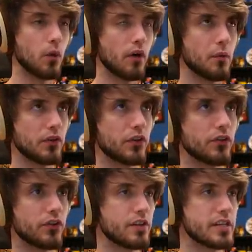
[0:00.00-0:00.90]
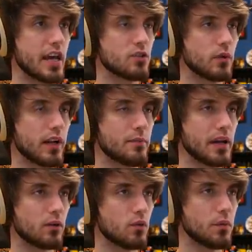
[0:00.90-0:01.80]
Well, since the DS one, I
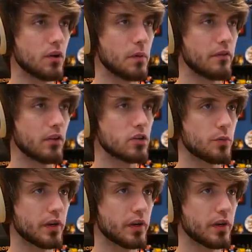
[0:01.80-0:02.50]
make a room with all my villager